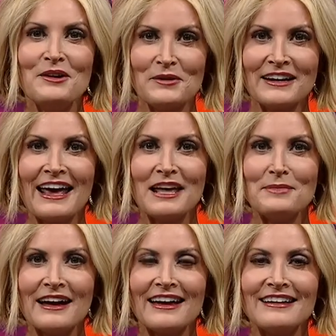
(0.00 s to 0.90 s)
We're going to head
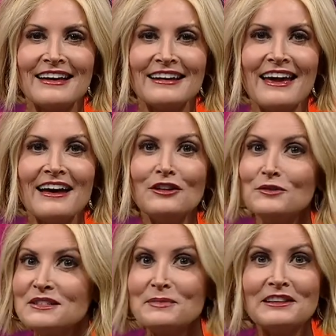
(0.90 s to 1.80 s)
back out now to Al,
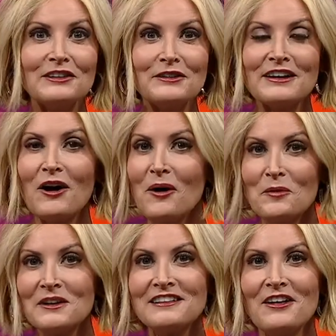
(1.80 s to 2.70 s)
who has been learning all
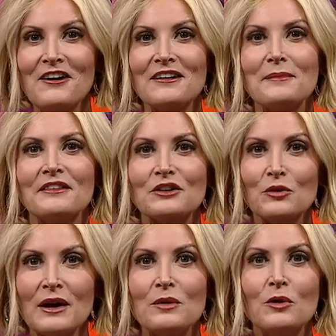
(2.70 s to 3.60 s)
morning long about the
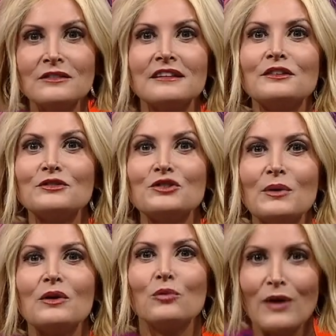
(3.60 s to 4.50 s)
great work that they're
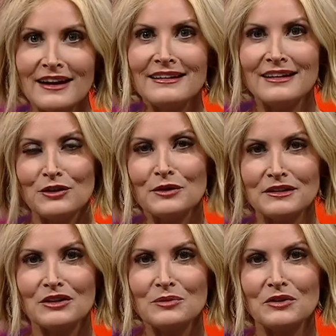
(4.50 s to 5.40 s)
doing right here in
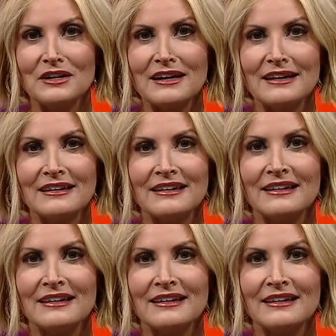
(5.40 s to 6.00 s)
the community.